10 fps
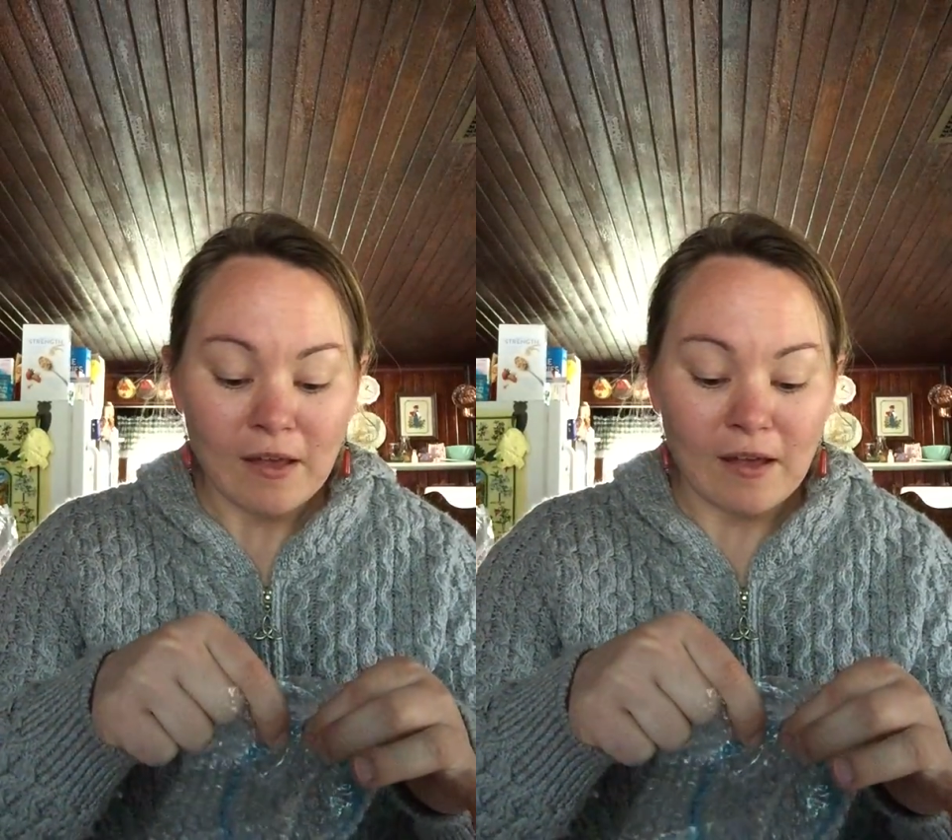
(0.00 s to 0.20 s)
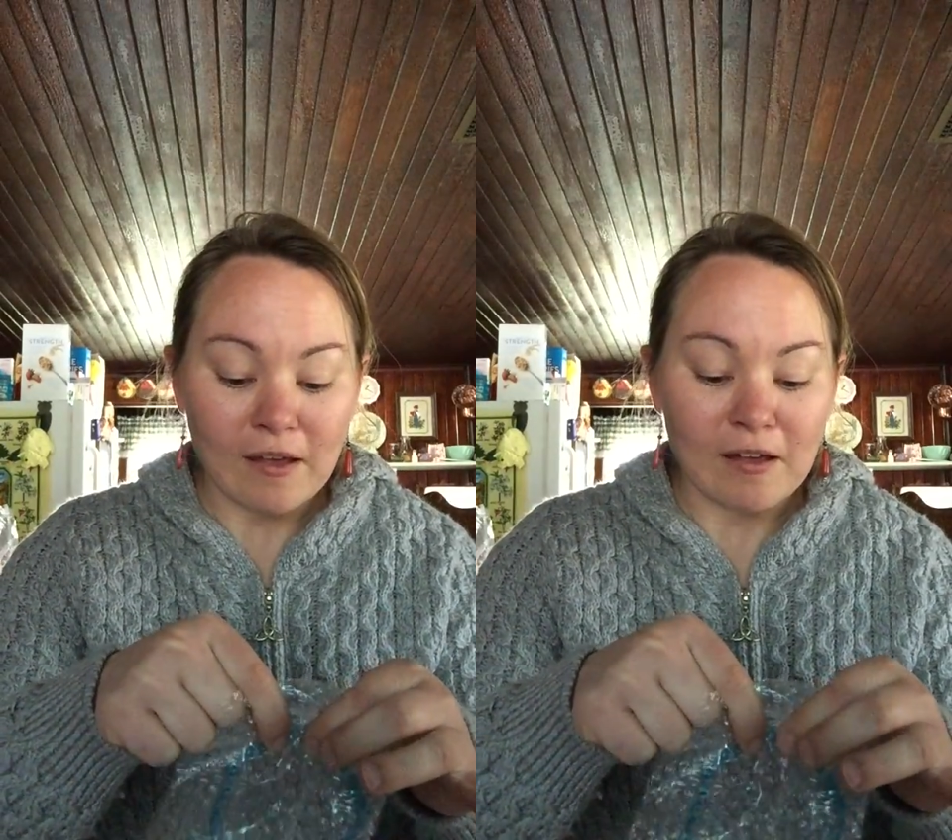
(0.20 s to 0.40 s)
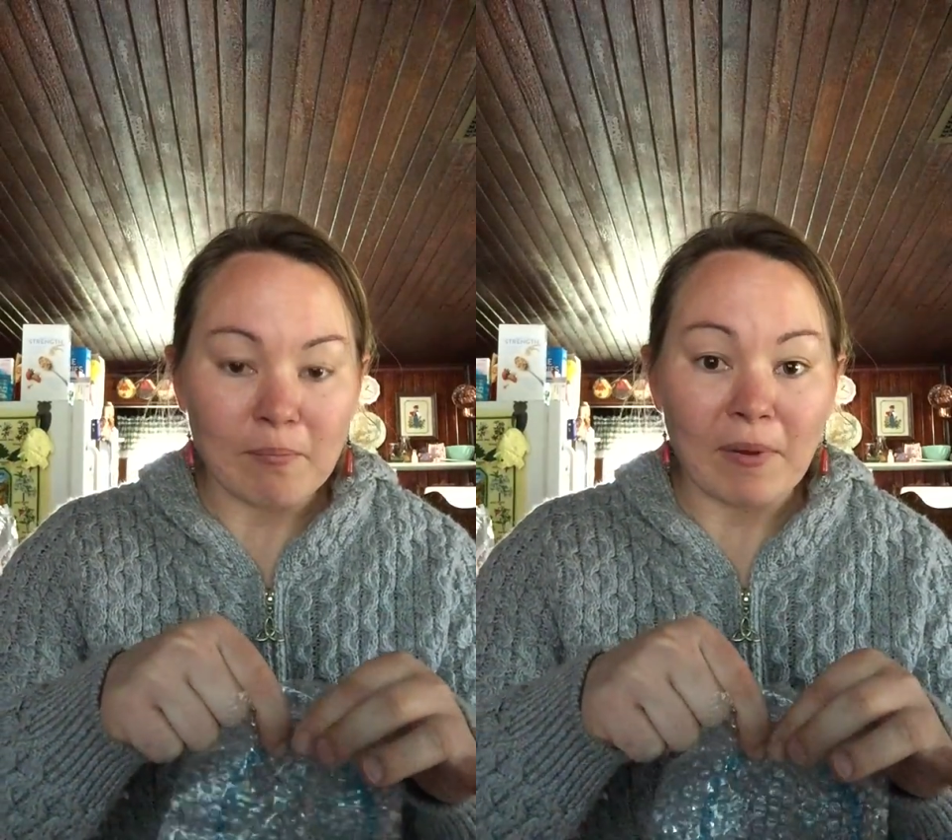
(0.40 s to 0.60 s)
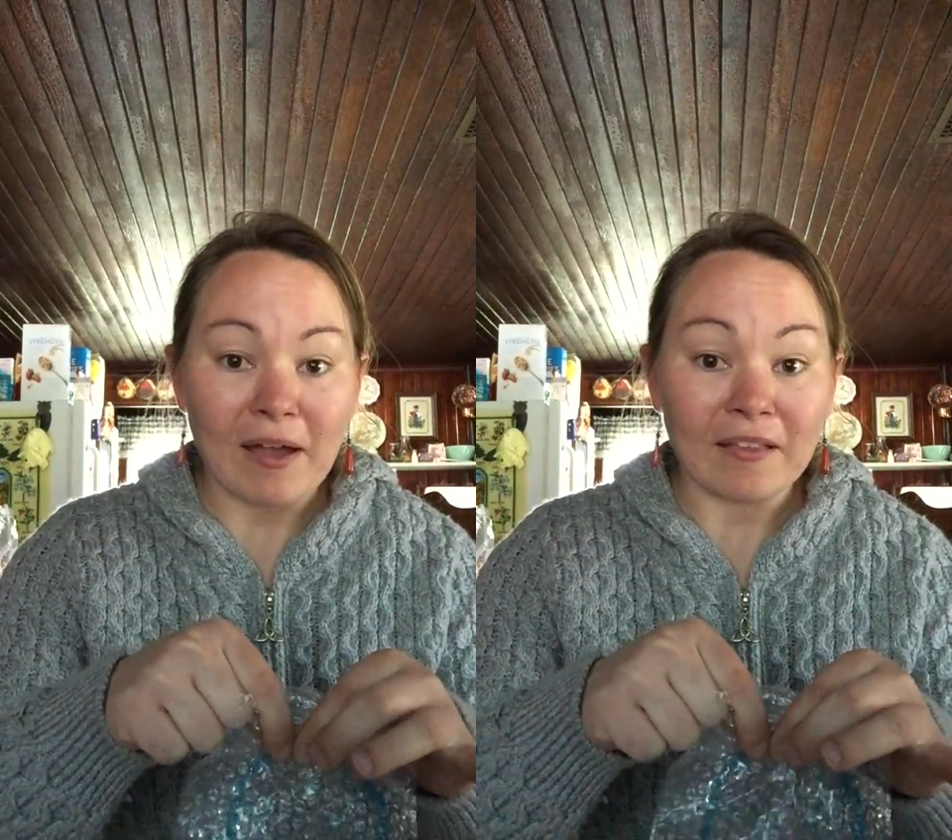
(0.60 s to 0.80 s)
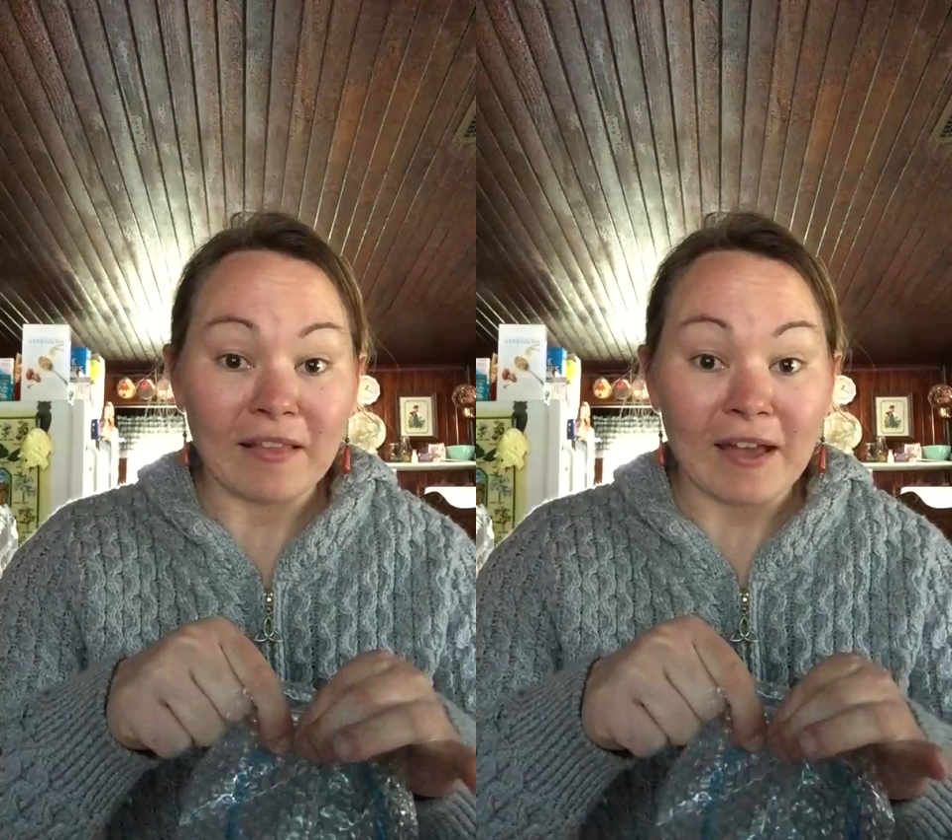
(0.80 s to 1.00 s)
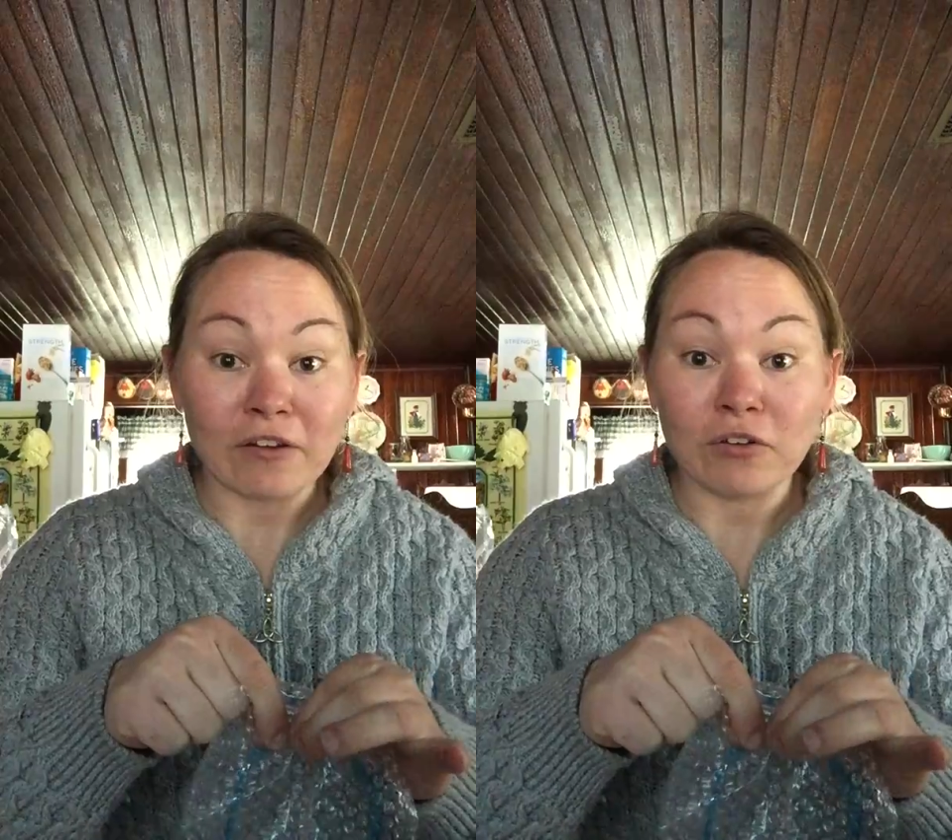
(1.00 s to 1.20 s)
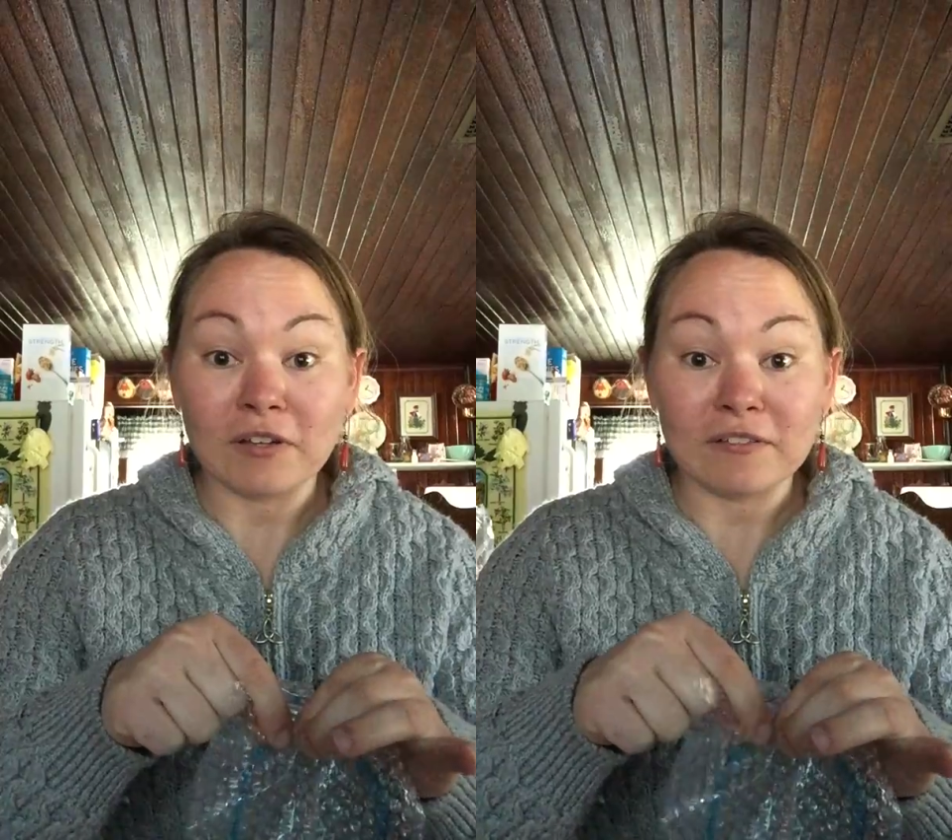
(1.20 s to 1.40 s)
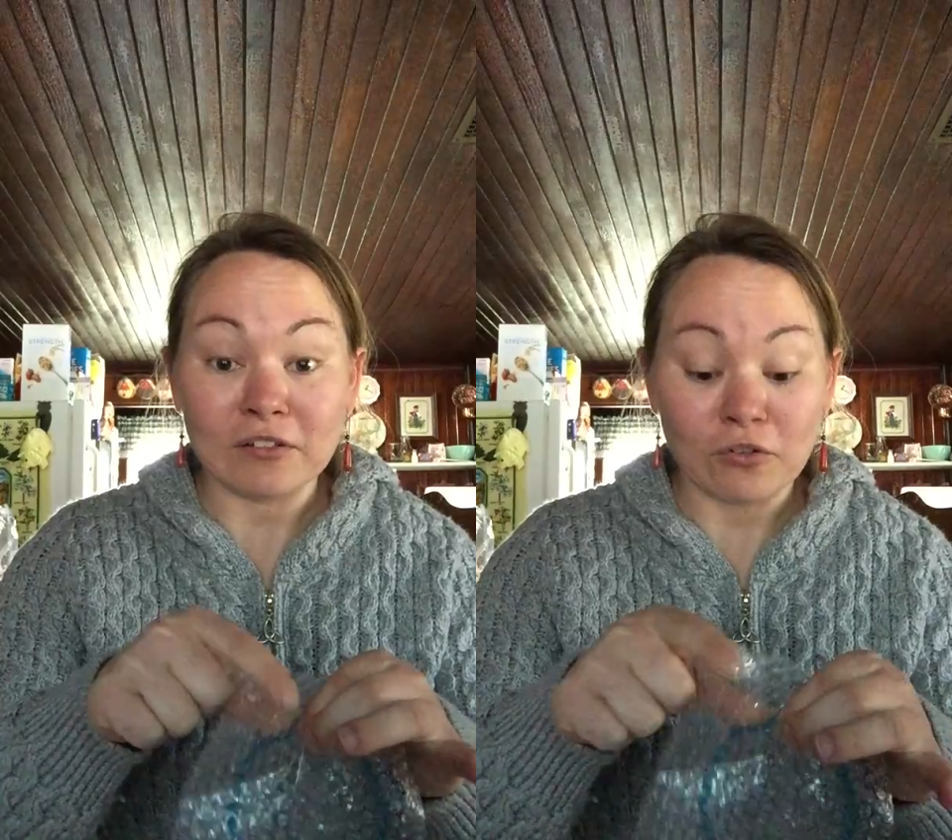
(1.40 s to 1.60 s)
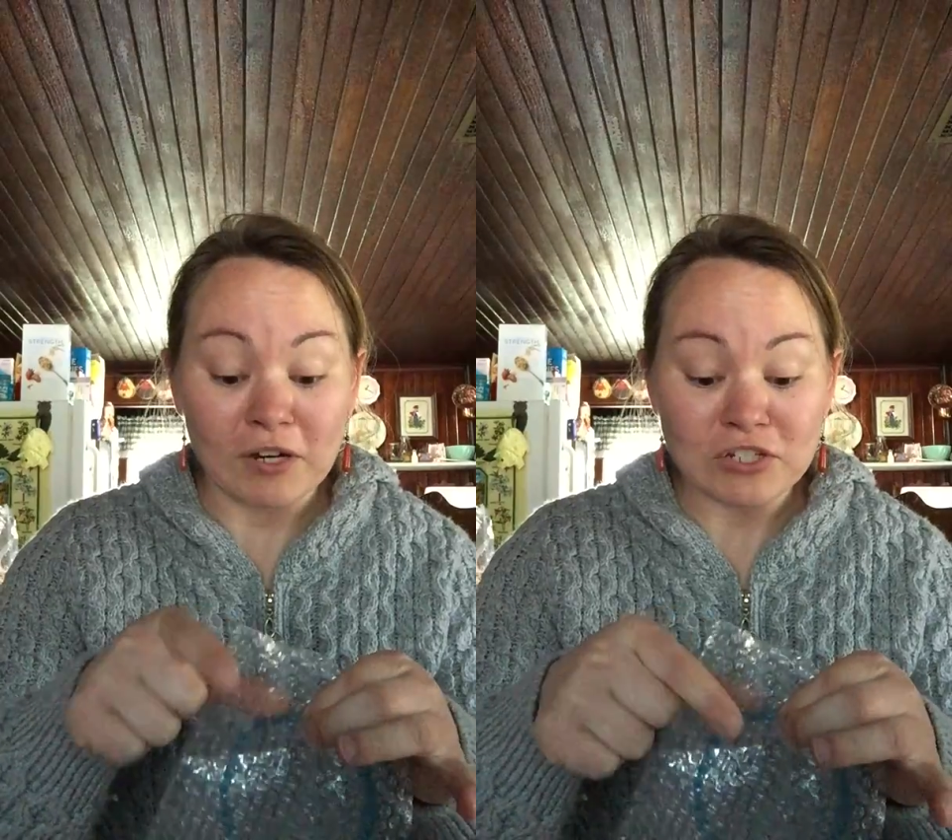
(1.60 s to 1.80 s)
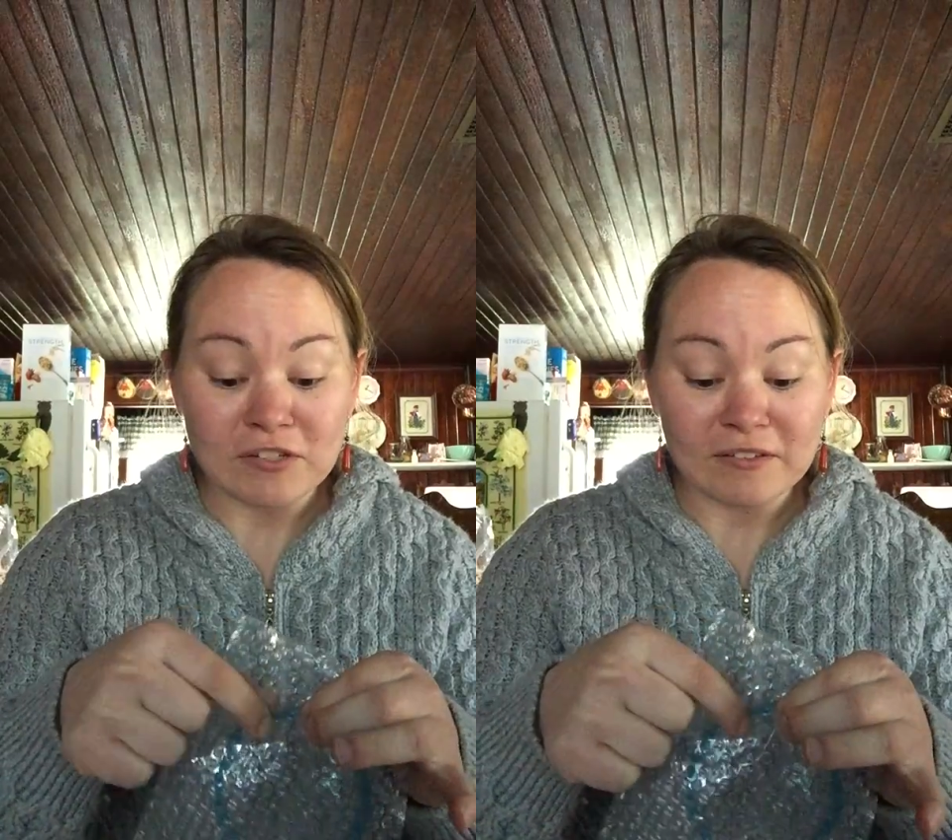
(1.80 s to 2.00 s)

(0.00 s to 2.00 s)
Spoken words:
bilateral integration